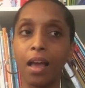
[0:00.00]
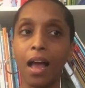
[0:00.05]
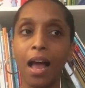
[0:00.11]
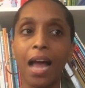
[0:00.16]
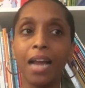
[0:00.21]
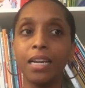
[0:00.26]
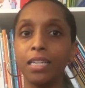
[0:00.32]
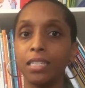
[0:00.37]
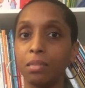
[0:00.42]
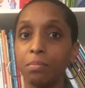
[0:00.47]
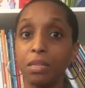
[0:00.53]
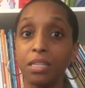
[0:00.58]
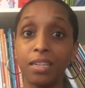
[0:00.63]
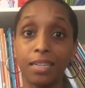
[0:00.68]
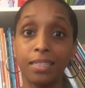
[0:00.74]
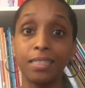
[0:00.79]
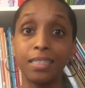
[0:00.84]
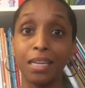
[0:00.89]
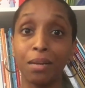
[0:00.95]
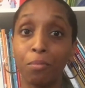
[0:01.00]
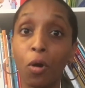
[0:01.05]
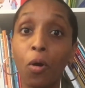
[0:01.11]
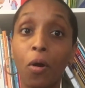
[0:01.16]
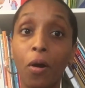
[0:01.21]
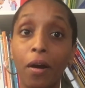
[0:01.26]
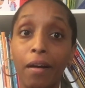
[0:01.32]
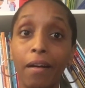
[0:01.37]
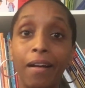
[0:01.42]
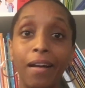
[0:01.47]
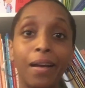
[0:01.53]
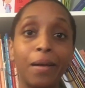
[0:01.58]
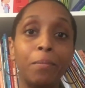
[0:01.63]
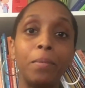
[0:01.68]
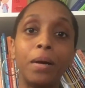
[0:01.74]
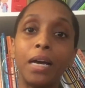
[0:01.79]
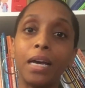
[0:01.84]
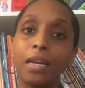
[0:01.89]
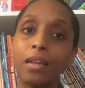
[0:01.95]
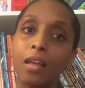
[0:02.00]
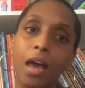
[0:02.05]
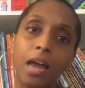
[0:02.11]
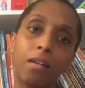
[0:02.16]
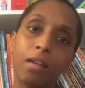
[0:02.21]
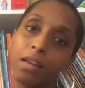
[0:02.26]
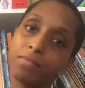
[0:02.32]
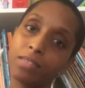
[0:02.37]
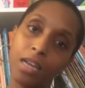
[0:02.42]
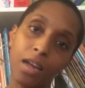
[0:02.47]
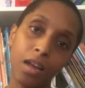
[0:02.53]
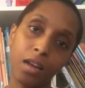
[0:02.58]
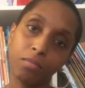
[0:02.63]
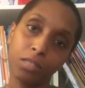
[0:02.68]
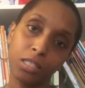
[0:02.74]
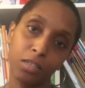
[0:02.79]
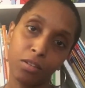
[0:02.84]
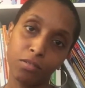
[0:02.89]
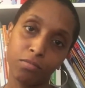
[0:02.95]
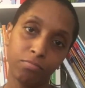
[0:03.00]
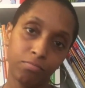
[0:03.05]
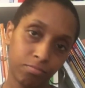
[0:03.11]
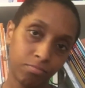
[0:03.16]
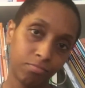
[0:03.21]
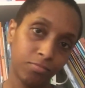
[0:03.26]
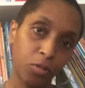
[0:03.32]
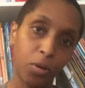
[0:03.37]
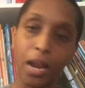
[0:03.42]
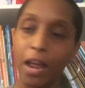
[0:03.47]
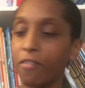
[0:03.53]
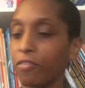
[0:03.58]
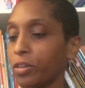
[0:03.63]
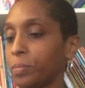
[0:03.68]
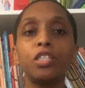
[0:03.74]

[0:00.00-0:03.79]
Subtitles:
I need to be dusting more, but I don't have time, so whatever.